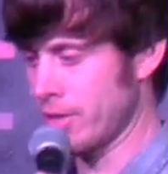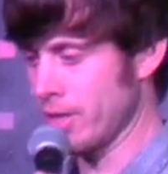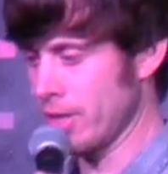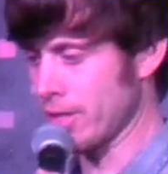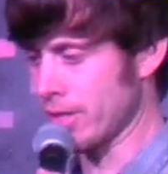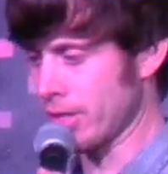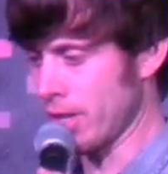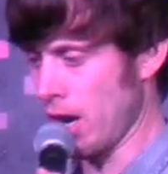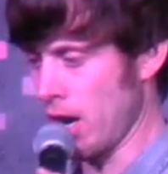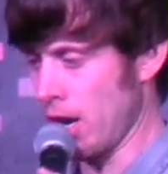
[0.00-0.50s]

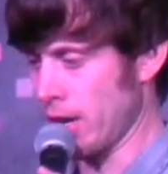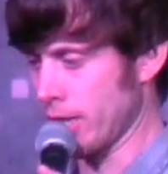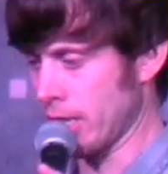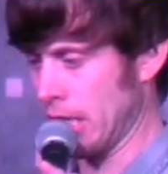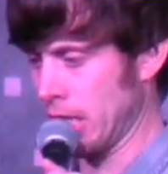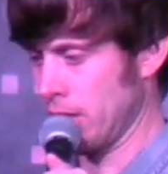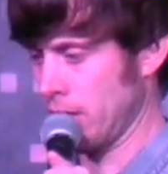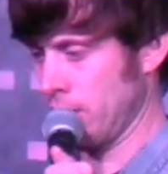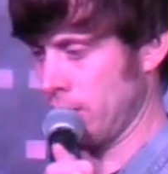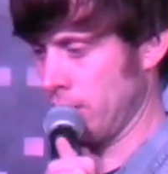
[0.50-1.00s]
dessert.
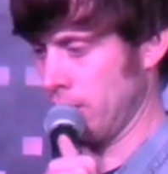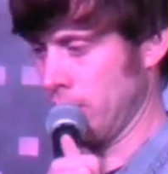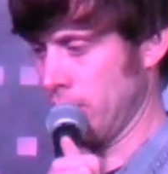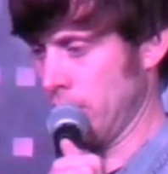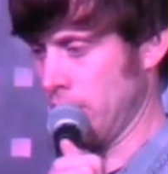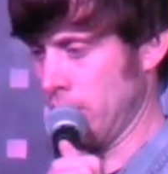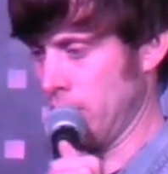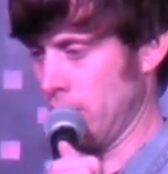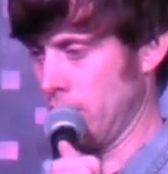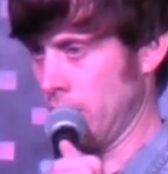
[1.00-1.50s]

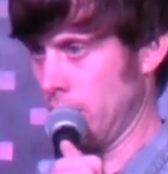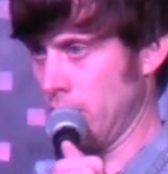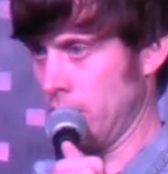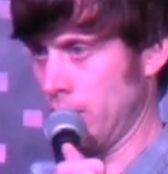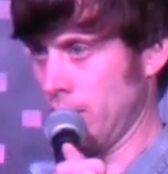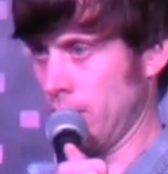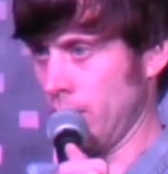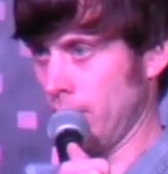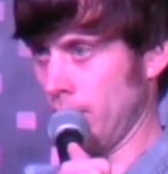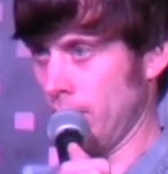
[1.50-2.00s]

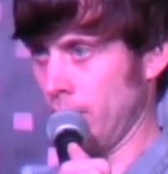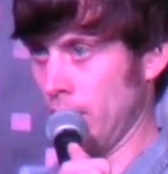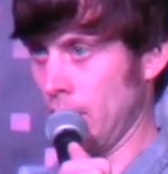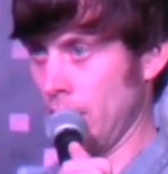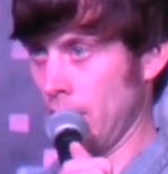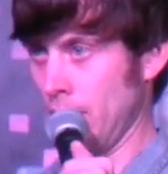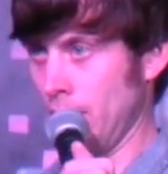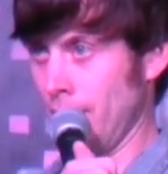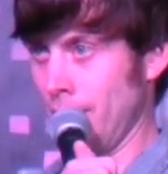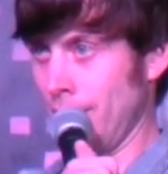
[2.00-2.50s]

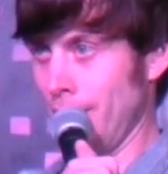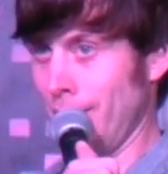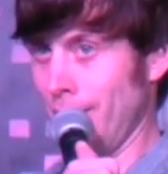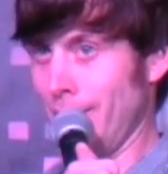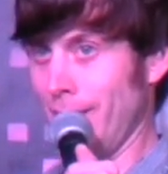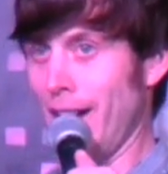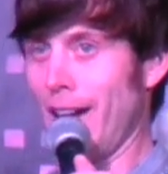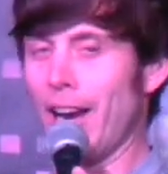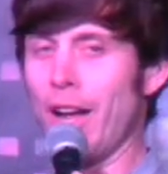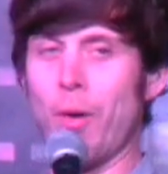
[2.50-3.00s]

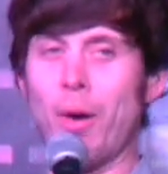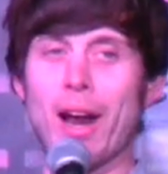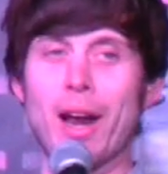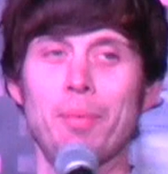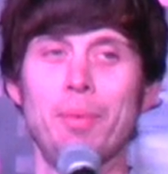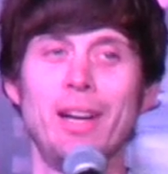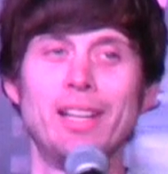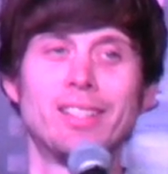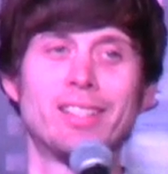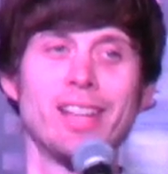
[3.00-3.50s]
I don't
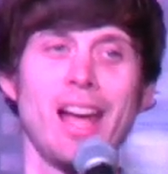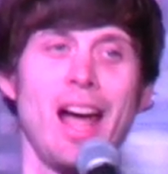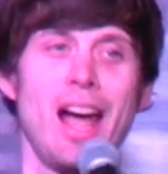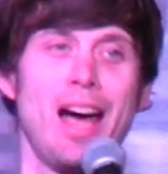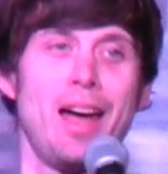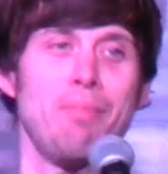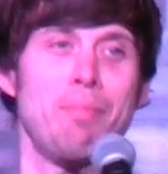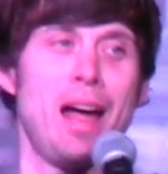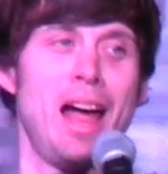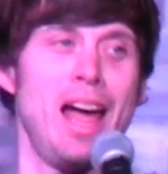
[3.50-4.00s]
want to be a
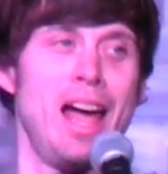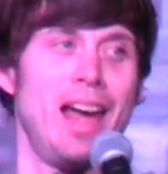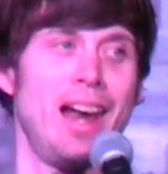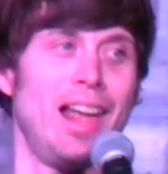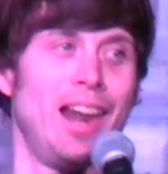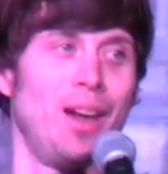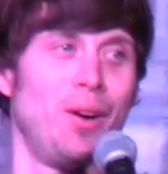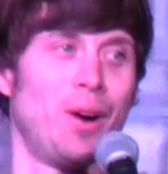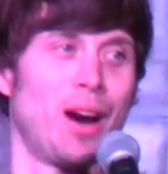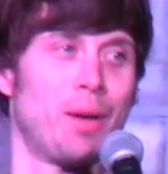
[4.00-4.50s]
dad,
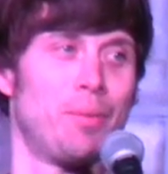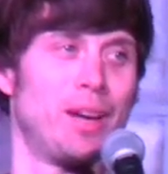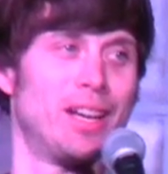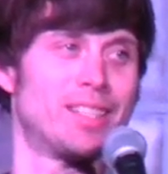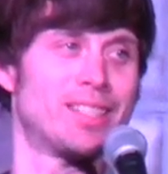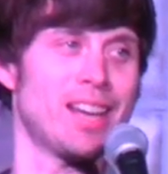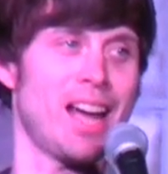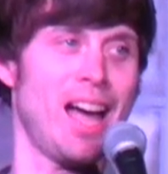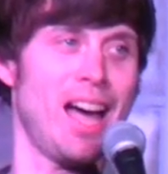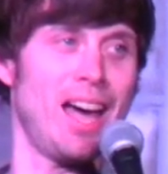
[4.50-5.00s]
man. I don't want to be
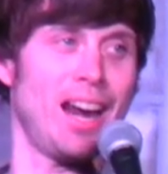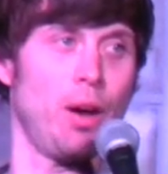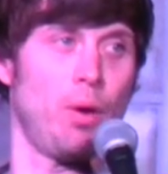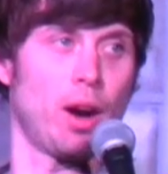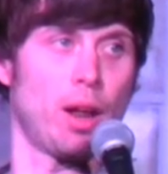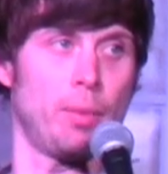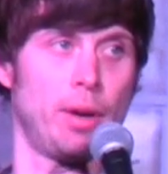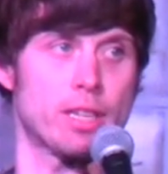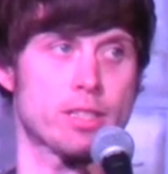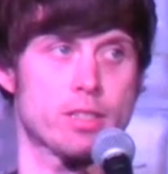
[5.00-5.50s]
a dad. I
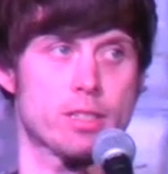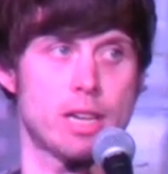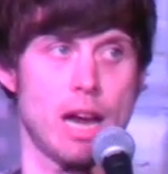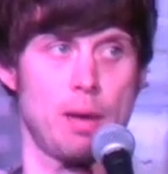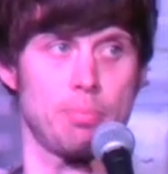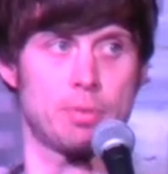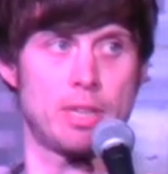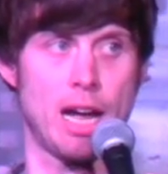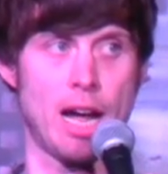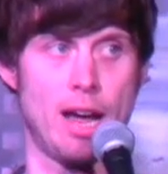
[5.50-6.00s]
want to be a
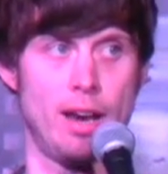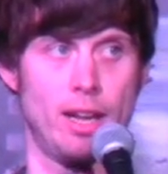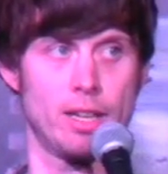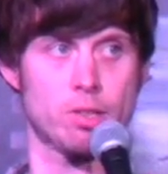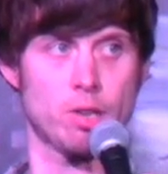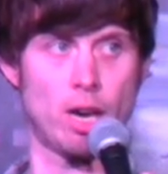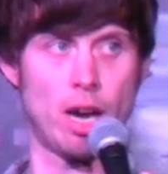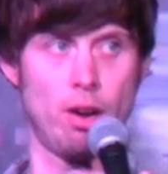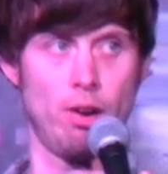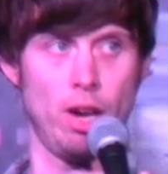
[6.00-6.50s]
stepdad.
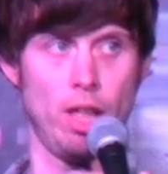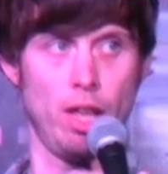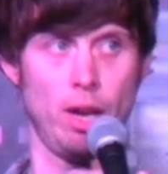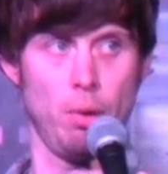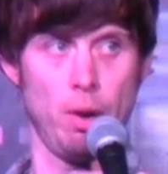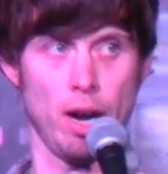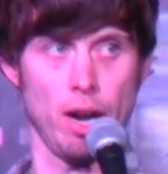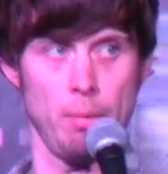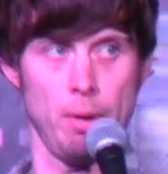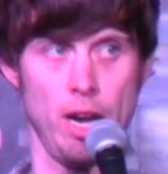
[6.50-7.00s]
That's what I really
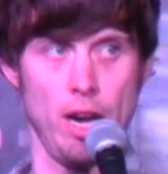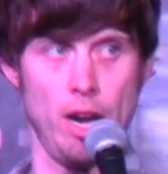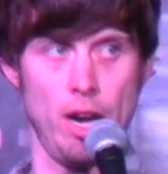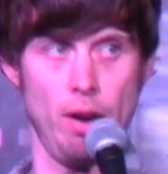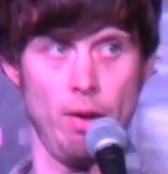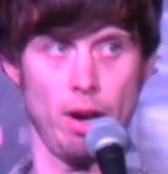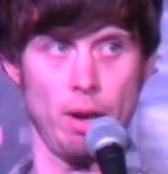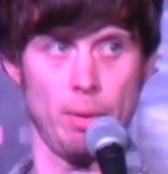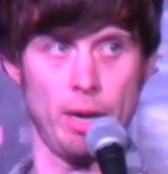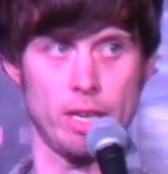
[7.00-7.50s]
want to be.
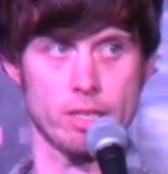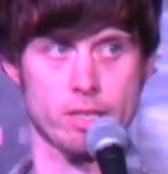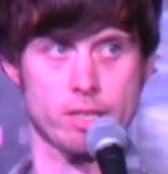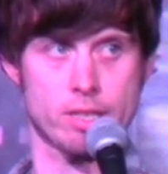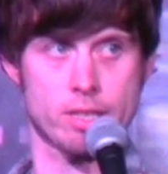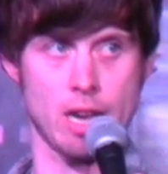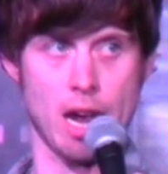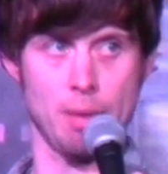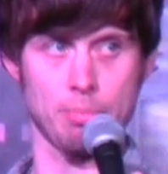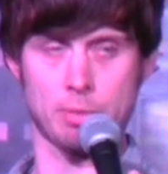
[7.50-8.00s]
I want to be a
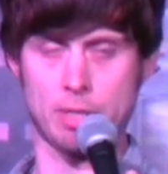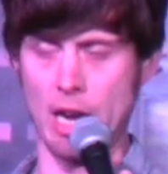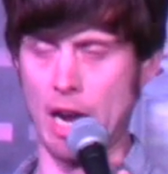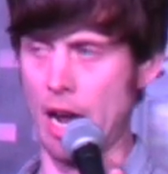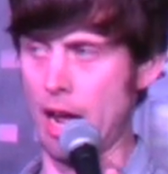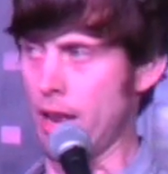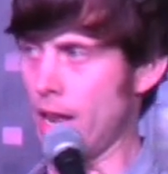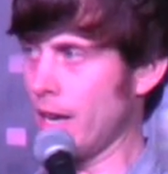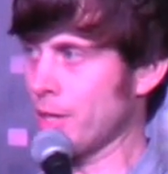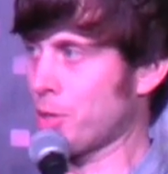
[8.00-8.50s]

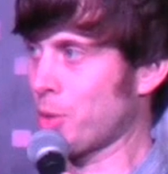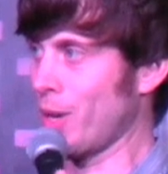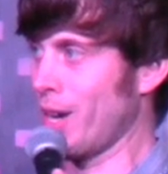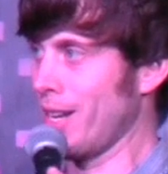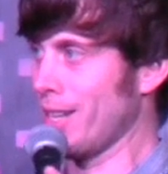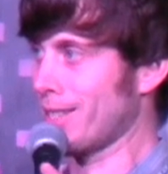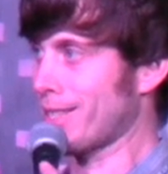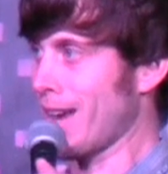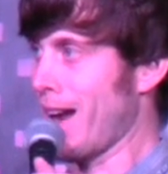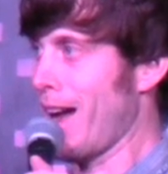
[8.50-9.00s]
stepdad. That's
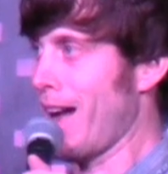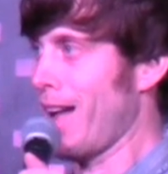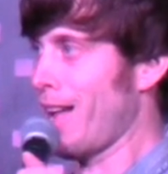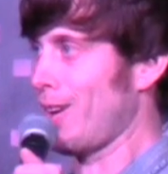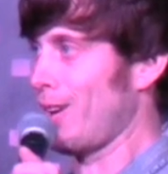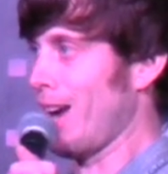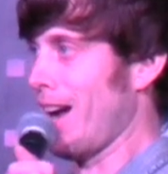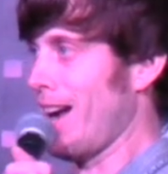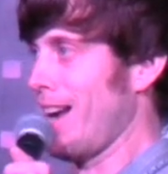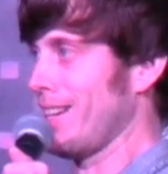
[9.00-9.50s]
where it's
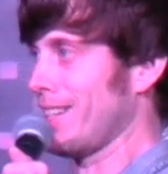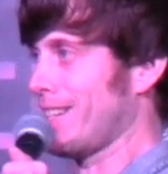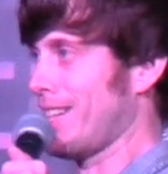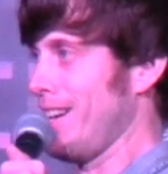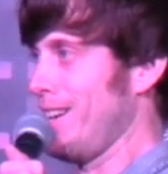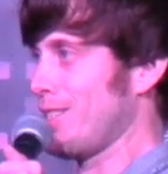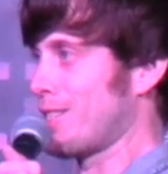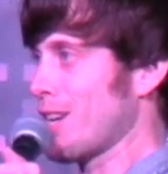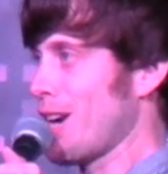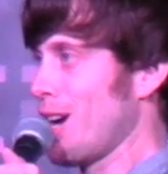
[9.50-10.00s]
at, right?
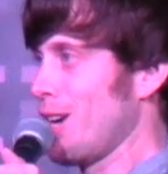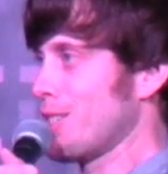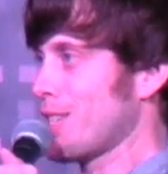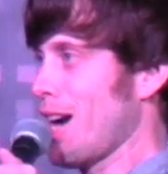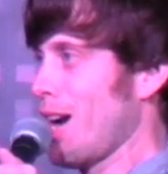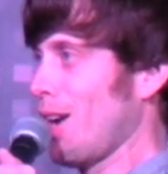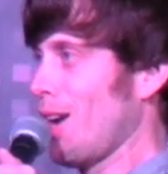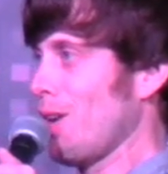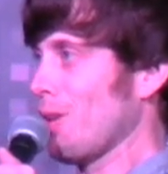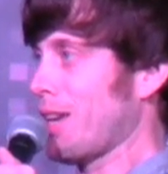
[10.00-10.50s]
Kid turns
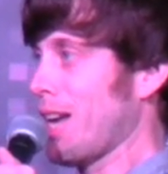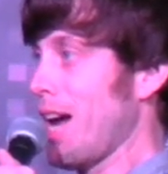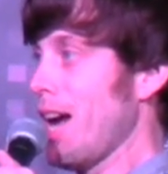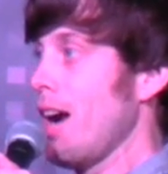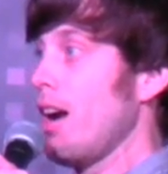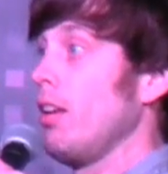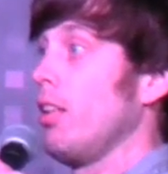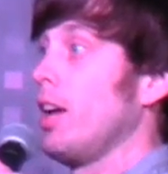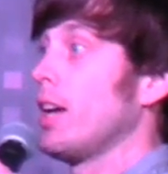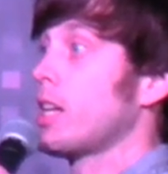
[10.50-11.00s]
out
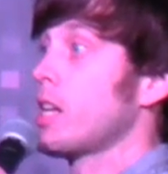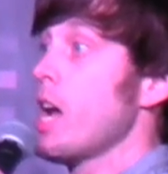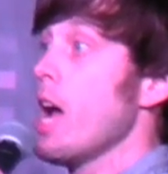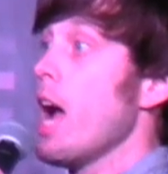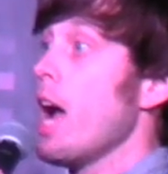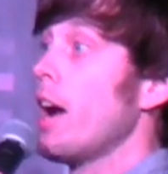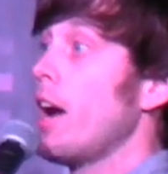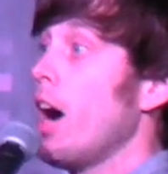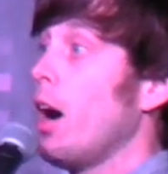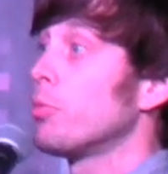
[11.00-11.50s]
okay. You're like,
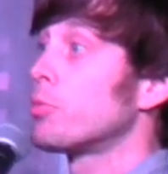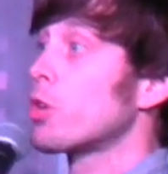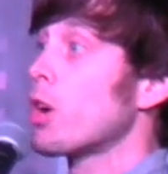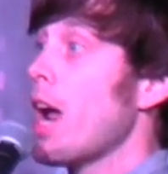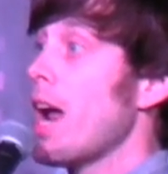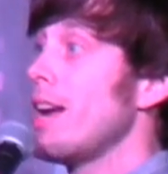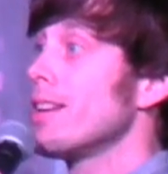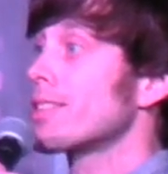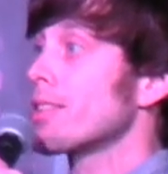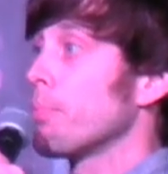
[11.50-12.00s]
yeah, I helped
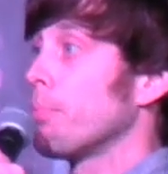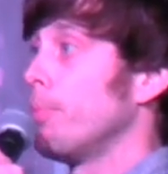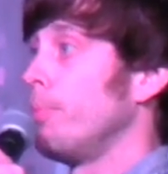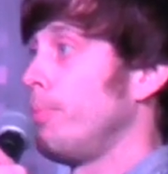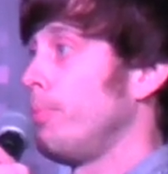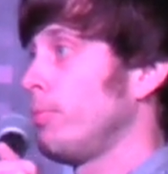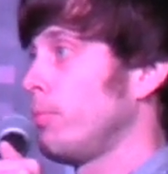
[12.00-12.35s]
raise him.